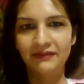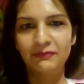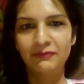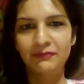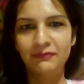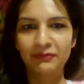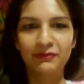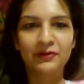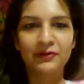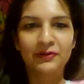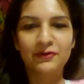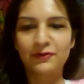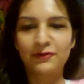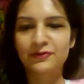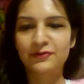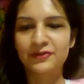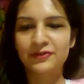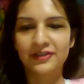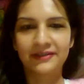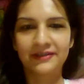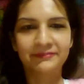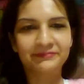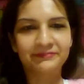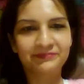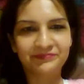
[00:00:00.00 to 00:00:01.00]
when we're
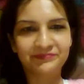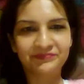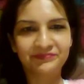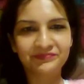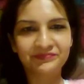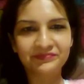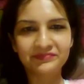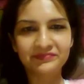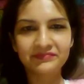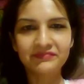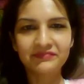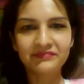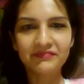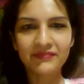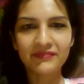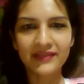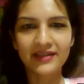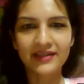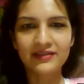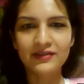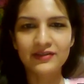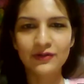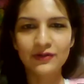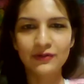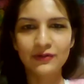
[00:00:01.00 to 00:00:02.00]
coaching.
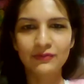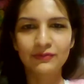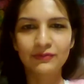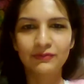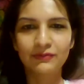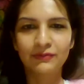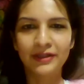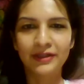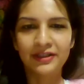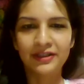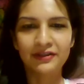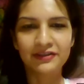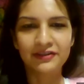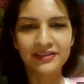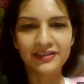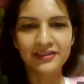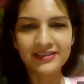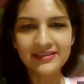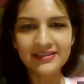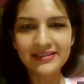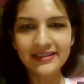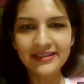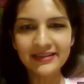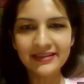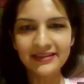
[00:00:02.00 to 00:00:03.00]
So when you're
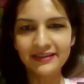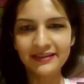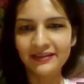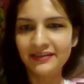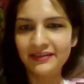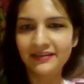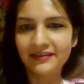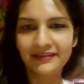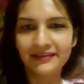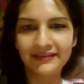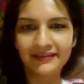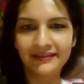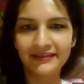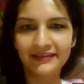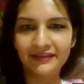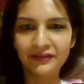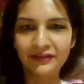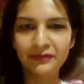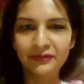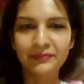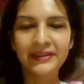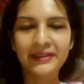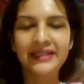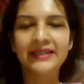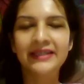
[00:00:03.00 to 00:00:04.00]
listening,
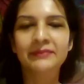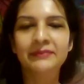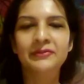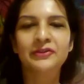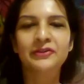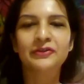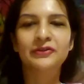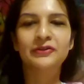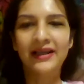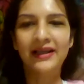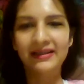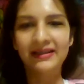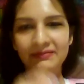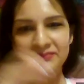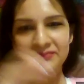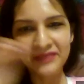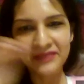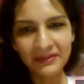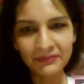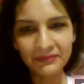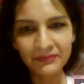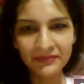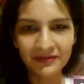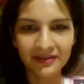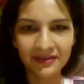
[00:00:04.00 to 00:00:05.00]
you'll be able to help
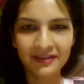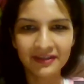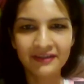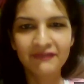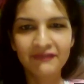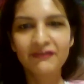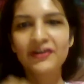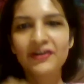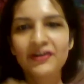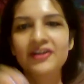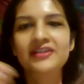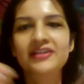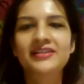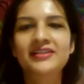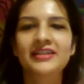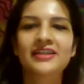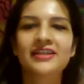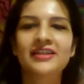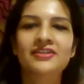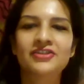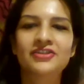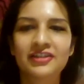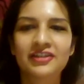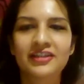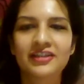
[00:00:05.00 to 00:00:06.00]
them reverse
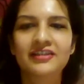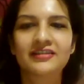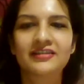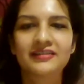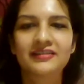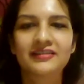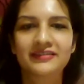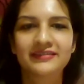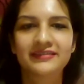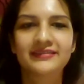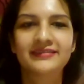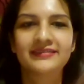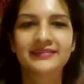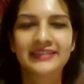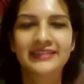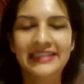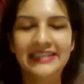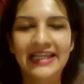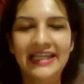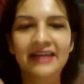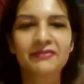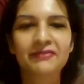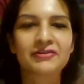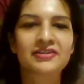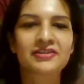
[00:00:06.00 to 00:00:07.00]
engineer the
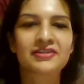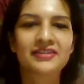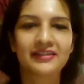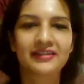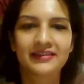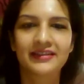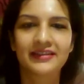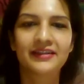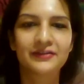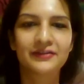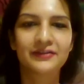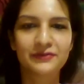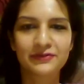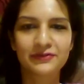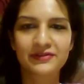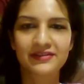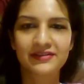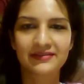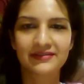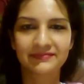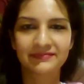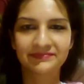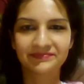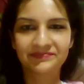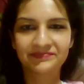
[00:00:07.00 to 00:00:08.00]
language that they
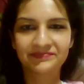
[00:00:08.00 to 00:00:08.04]
use.